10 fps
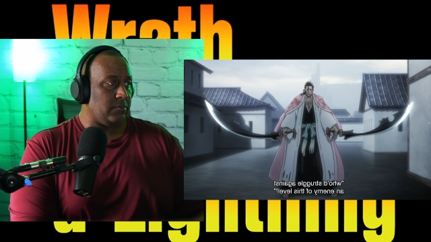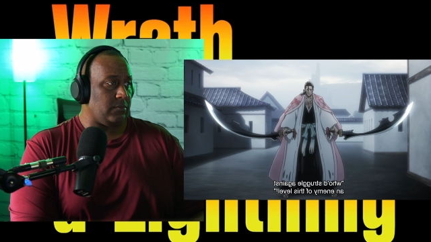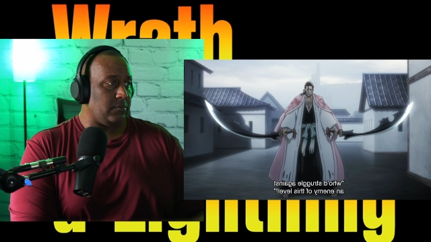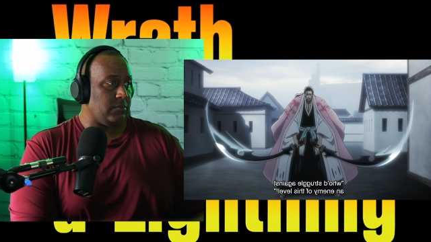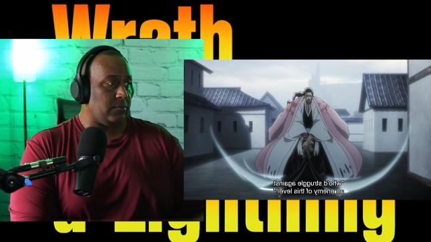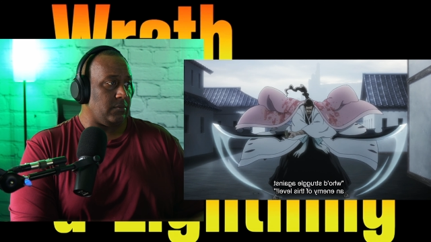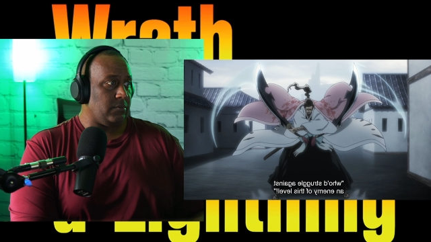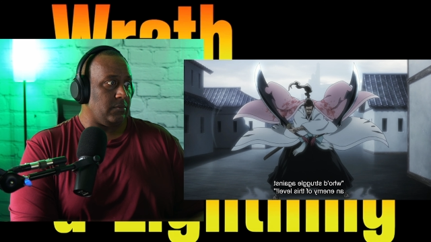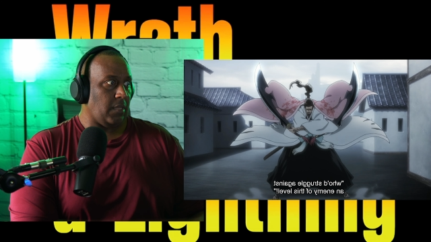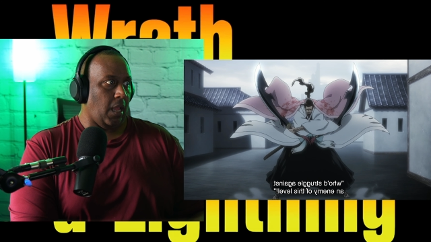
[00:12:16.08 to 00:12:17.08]

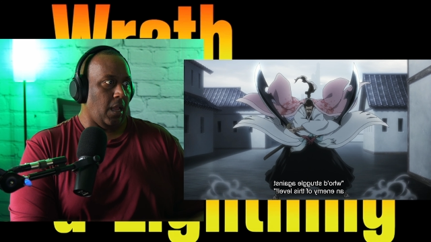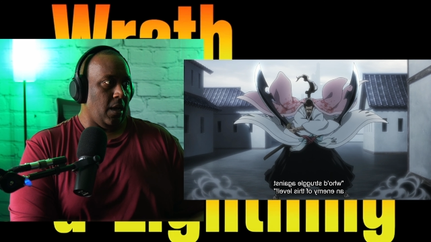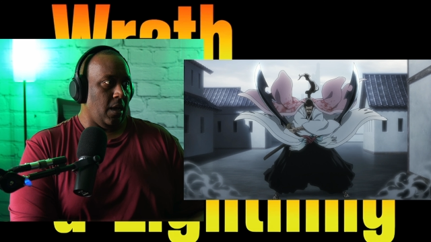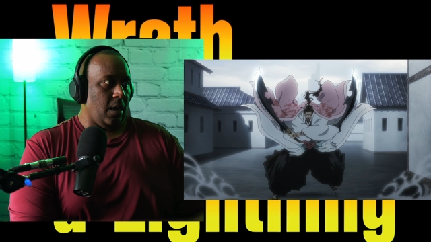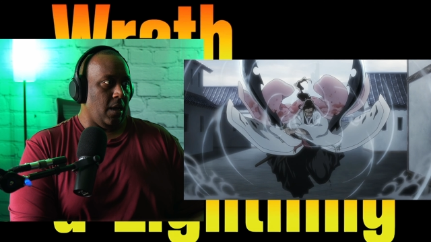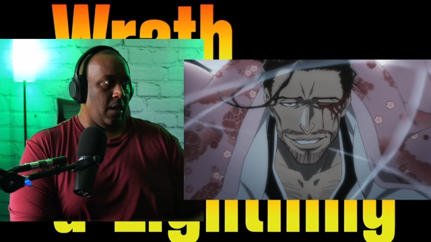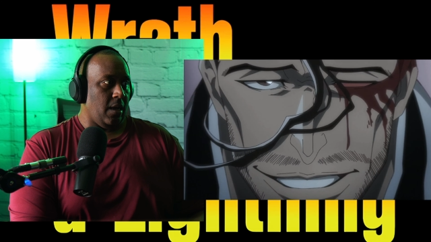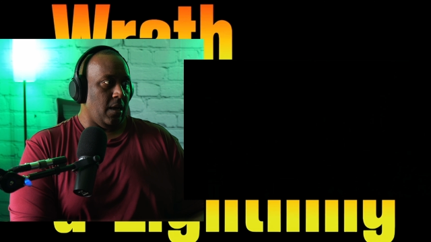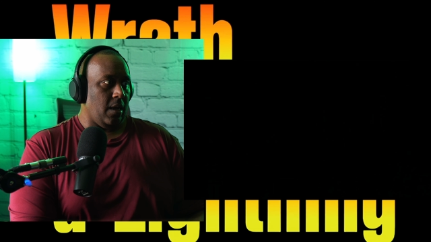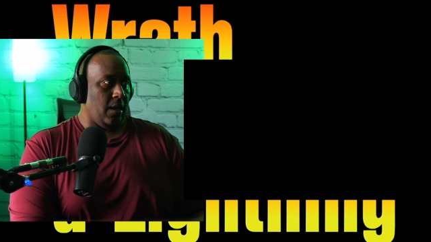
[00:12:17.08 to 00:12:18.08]

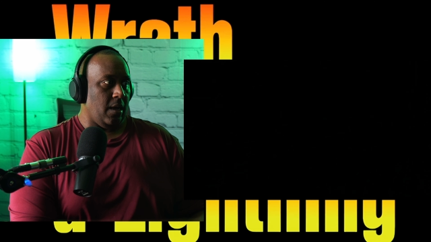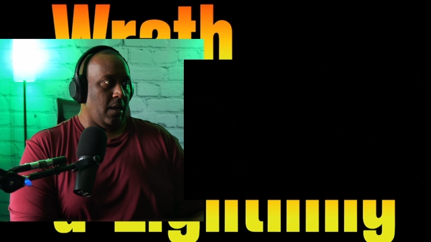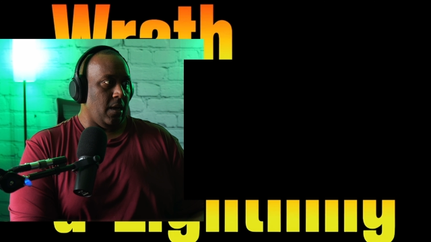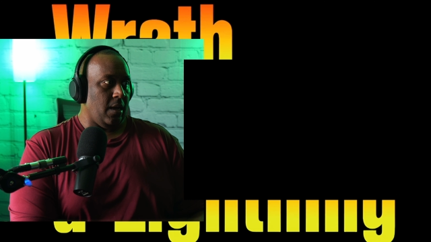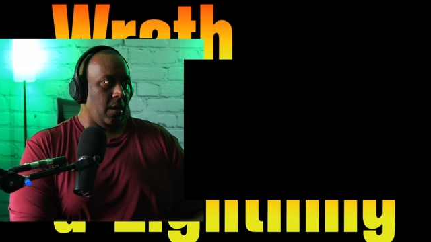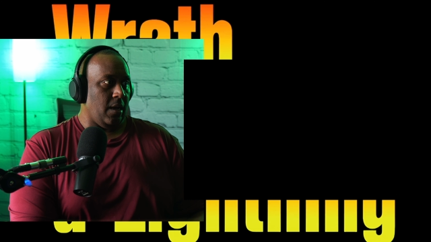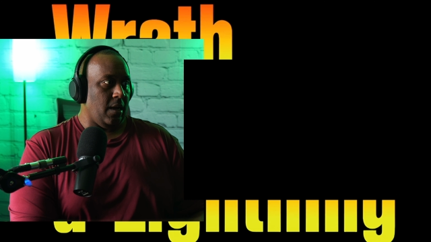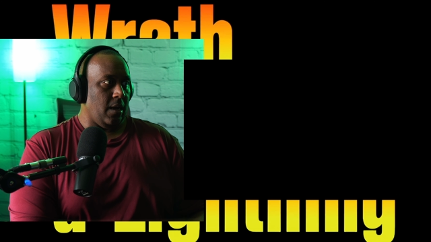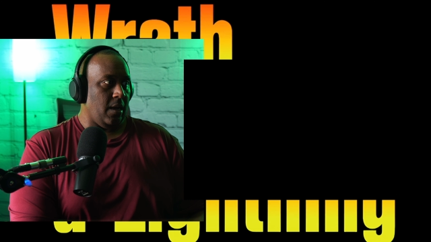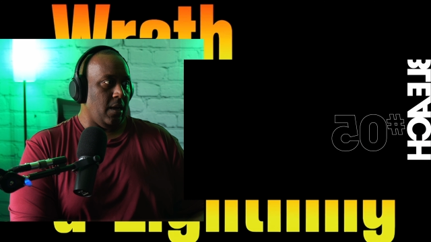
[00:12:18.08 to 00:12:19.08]

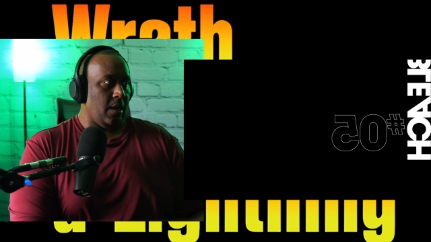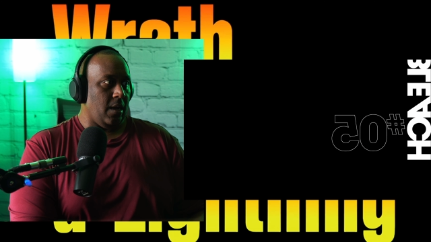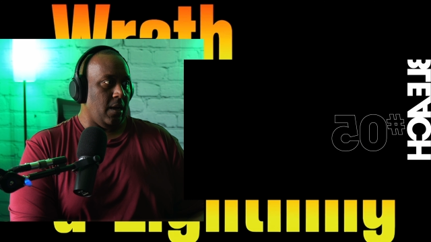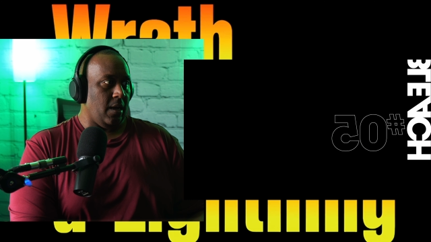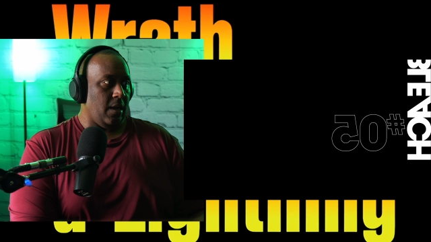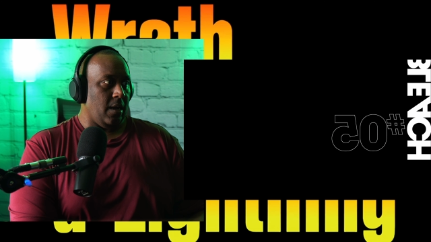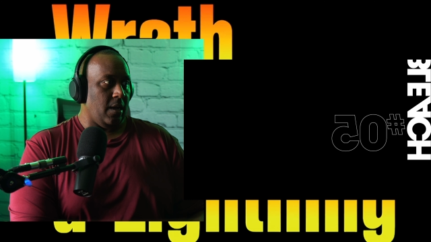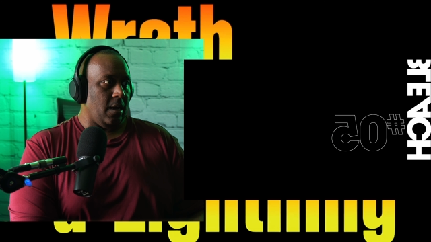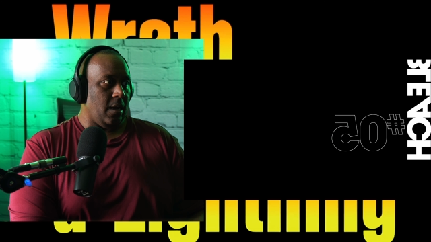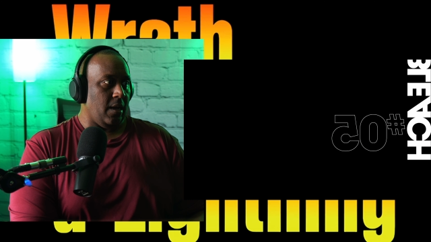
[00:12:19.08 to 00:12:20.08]

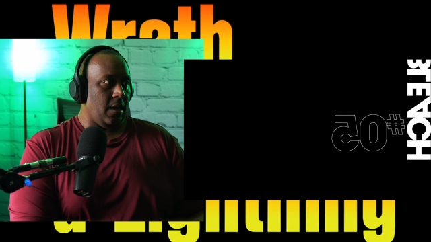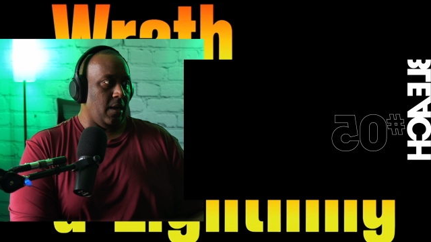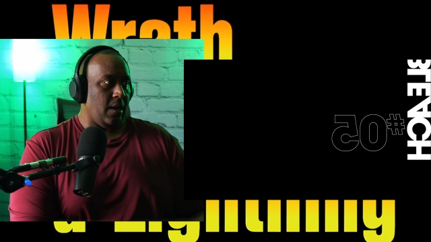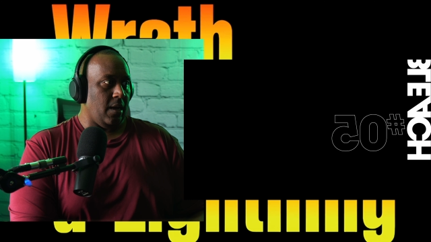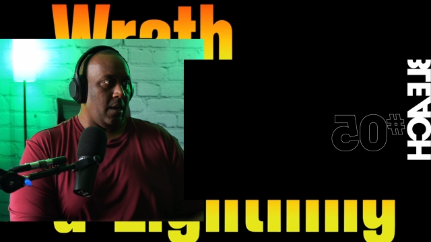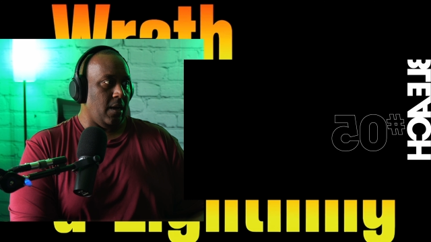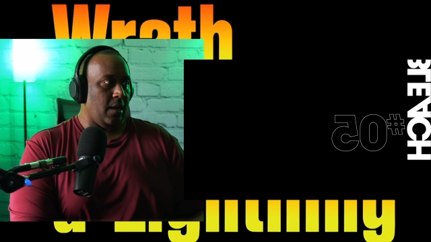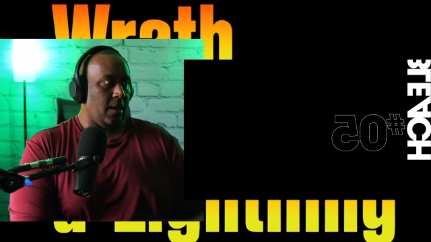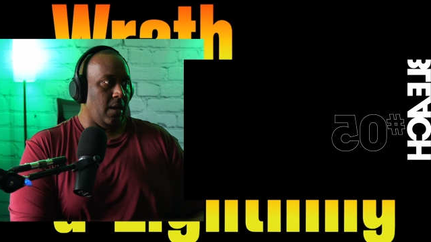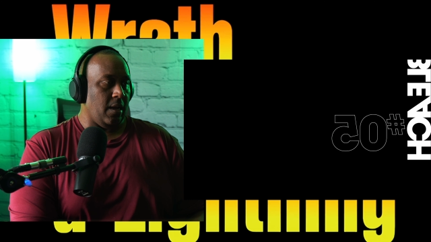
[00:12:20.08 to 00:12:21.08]

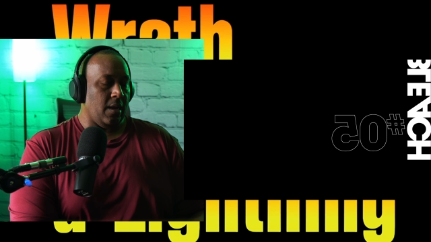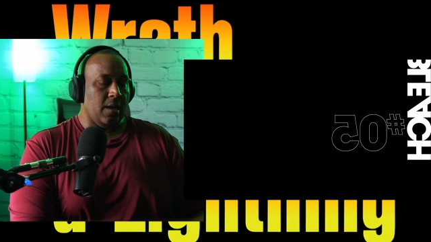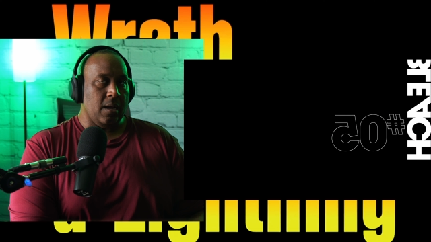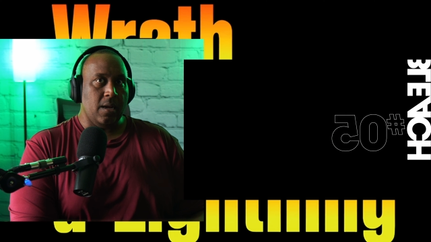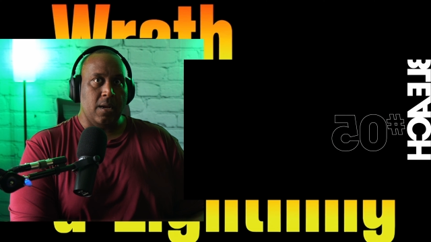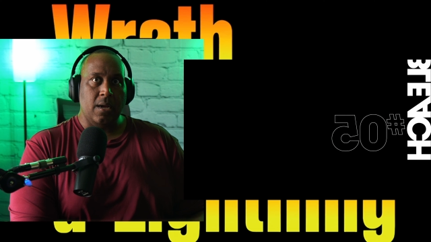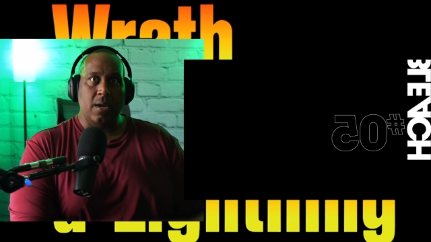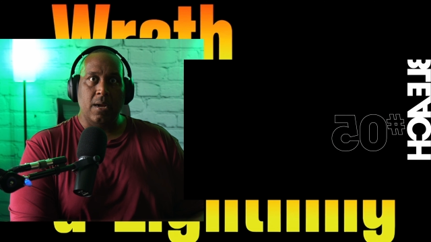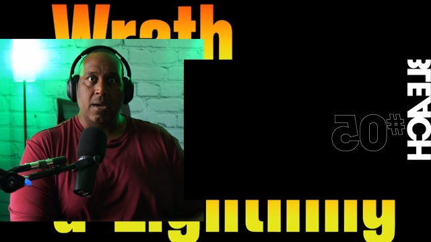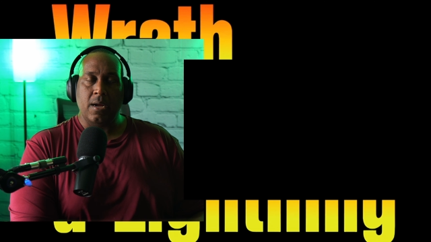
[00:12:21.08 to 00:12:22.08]

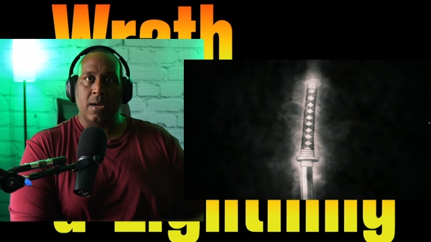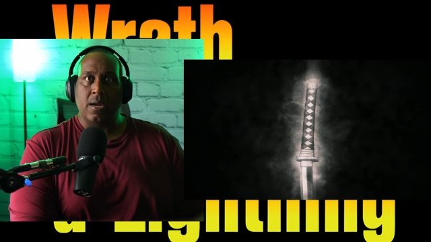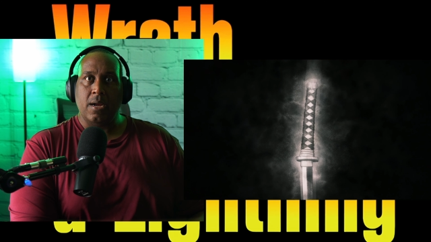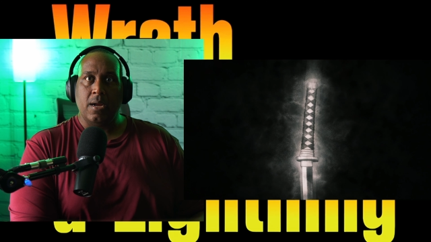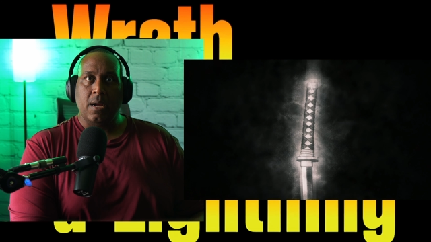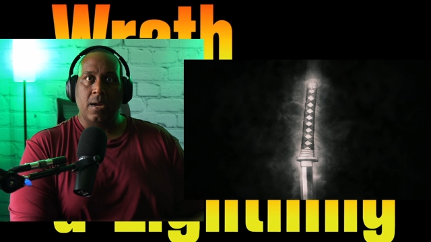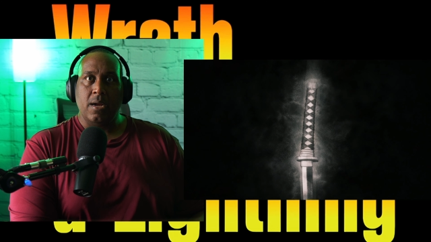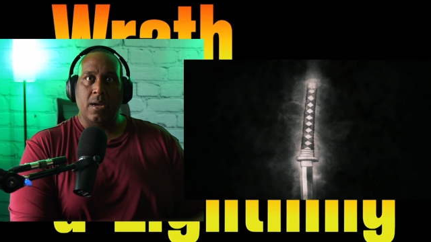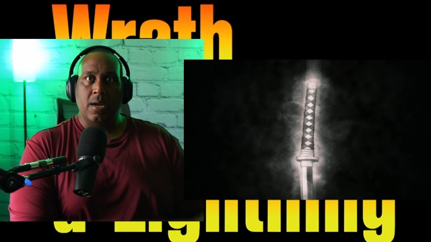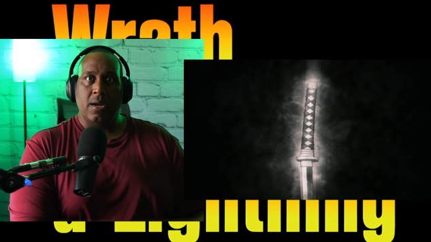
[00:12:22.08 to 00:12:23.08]

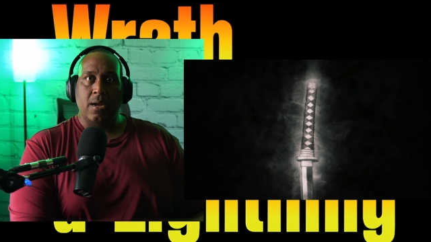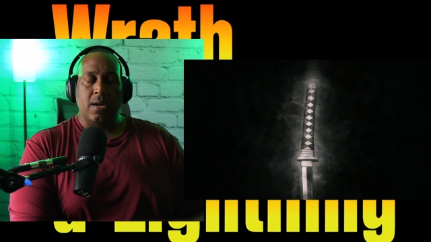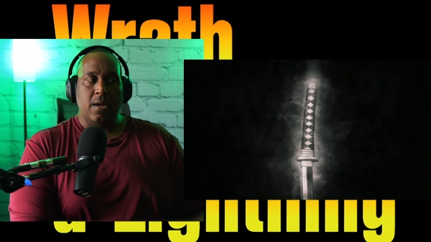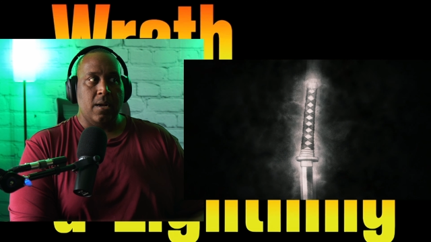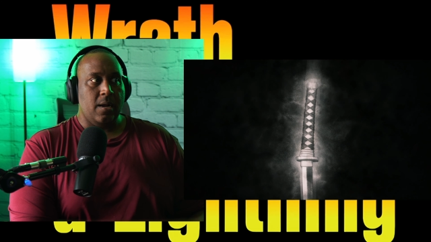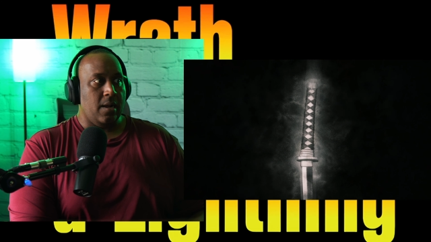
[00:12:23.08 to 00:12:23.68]
Nothing is said.